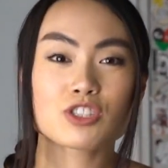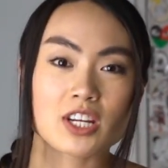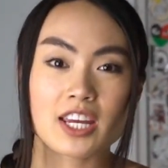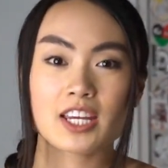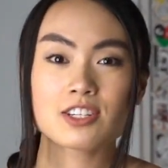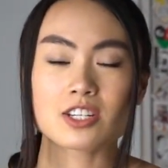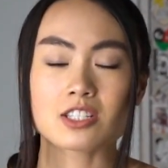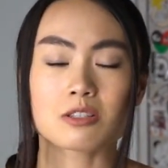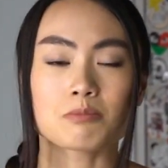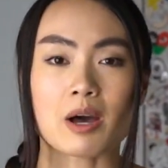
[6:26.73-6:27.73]
changed
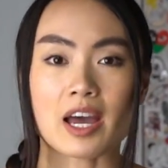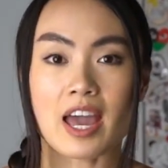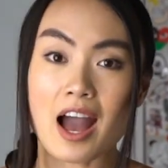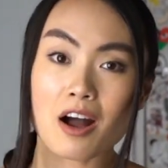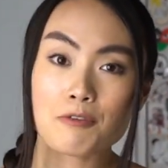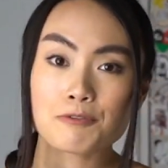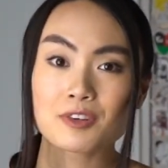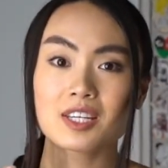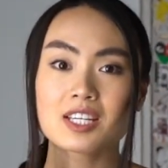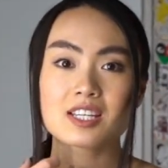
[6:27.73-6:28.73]
into my
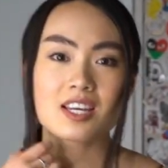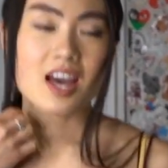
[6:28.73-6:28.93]
outfit.